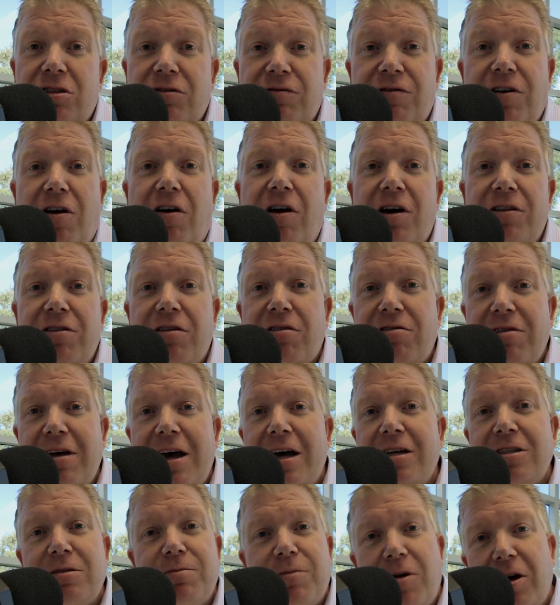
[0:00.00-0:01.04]
divide the
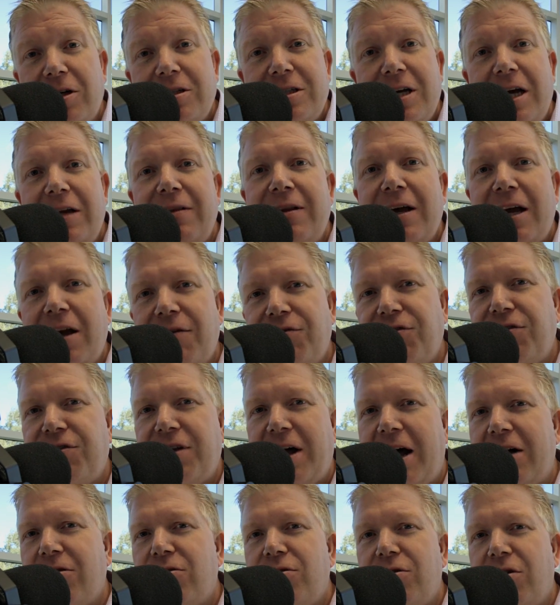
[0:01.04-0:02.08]
1,000 by 10. That gives us
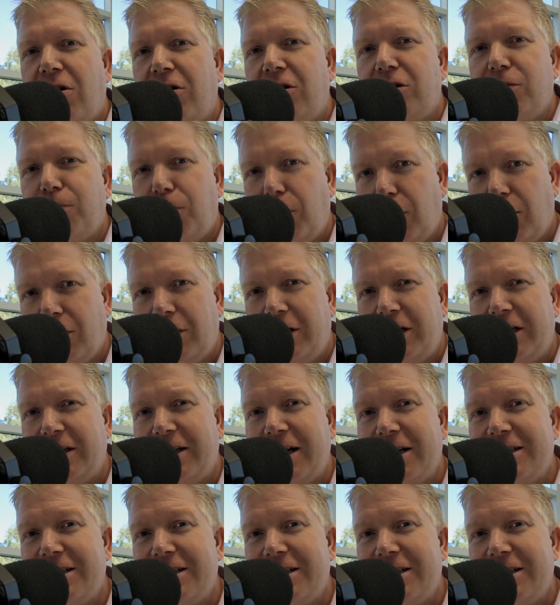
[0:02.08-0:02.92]
$100 per lead.